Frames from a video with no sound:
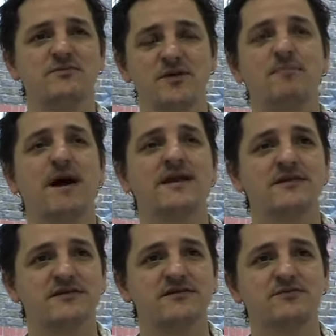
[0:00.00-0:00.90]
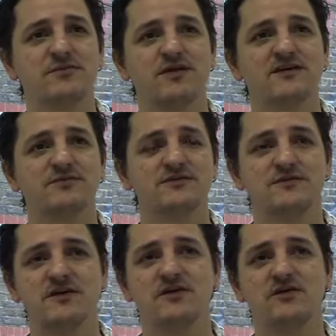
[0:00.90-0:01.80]
abandoned and replaced by
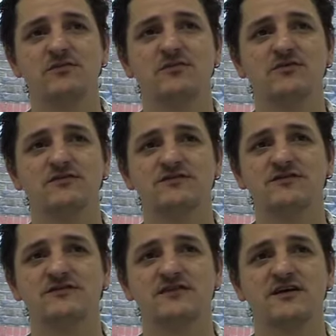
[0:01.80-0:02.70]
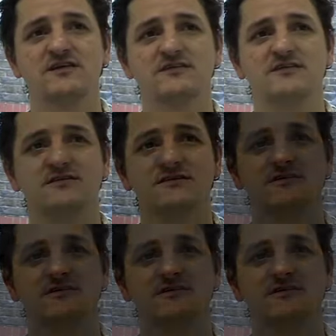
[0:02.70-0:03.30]
something a lot more sophisticated.